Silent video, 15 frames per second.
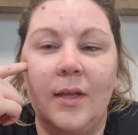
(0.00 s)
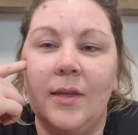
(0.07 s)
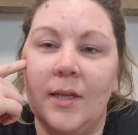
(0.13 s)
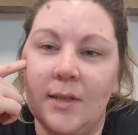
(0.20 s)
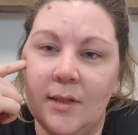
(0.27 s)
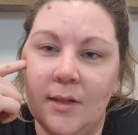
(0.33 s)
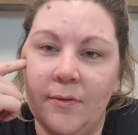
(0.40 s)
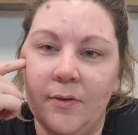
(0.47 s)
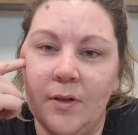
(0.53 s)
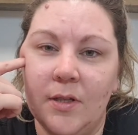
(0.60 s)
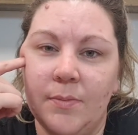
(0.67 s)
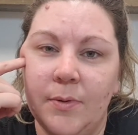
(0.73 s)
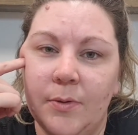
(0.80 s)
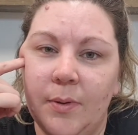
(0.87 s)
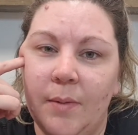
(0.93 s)
There's a
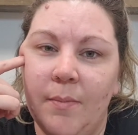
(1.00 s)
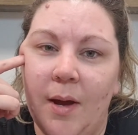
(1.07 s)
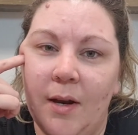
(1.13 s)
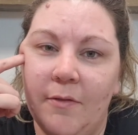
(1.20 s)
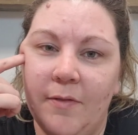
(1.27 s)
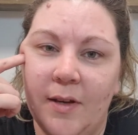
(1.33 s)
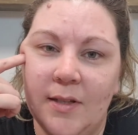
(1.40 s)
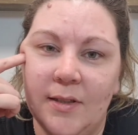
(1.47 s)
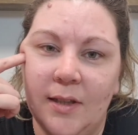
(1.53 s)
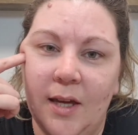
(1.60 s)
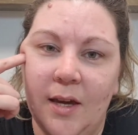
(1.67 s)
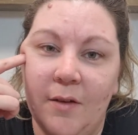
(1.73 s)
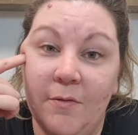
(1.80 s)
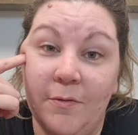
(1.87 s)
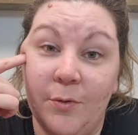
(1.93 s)
difference between manifesting
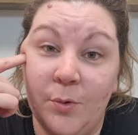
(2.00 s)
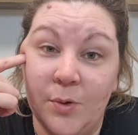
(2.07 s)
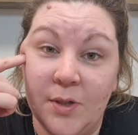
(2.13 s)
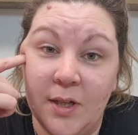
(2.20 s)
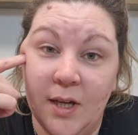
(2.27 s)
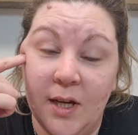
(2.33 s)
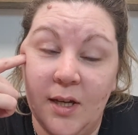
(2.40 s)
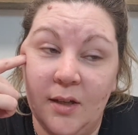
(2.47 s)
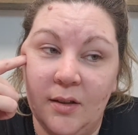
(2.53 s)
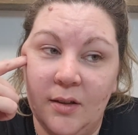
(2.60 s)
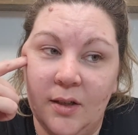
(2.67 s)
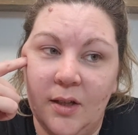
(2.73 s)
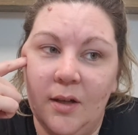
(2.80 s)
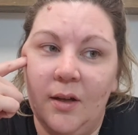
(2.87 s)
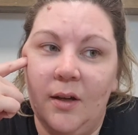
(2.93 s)
it and forcing it.
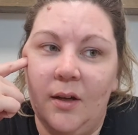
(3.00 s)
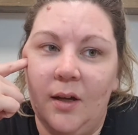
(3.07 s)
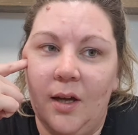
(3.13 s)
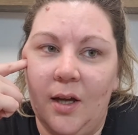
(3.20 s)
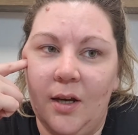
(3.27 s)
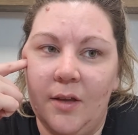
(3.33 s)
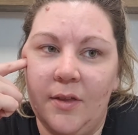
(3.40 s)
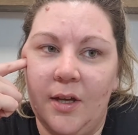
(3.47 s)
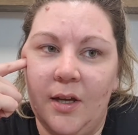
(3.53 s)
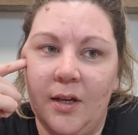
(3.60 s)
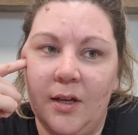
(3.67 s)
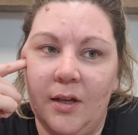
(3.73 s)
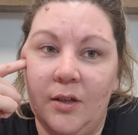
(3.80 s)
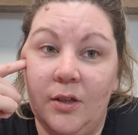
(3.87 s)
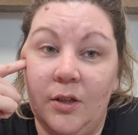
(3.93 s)
And I
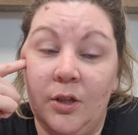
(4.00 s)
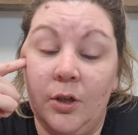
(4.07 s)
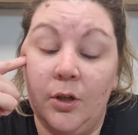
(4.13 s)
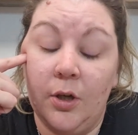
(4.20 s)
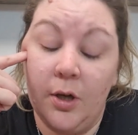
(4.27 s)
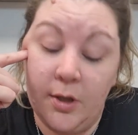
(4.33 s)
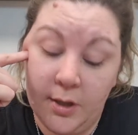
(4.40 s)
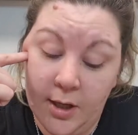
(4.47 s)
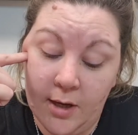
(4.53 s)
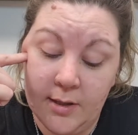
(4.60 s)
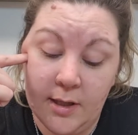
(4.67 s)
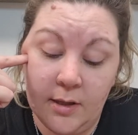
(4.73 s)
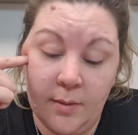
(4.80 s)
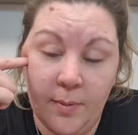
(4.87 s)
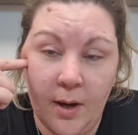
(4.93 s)
think... you could go
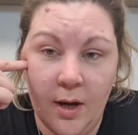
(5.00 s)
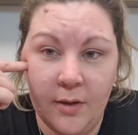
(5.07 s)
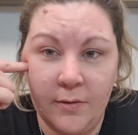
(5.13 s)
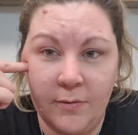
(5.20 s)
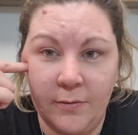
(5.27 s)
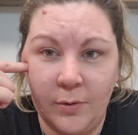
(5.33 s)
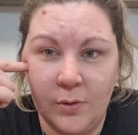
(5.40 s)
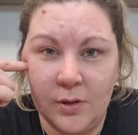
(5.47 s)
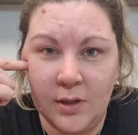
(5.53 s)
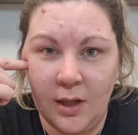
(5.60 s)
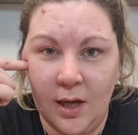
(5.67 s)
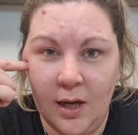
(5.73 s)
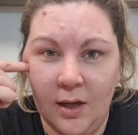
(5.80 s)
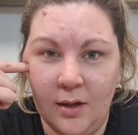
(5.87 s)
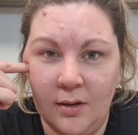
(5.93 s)
down the path of
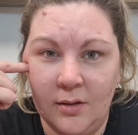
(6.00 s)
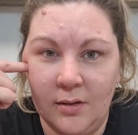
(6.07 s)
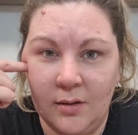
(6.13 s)
forcing it.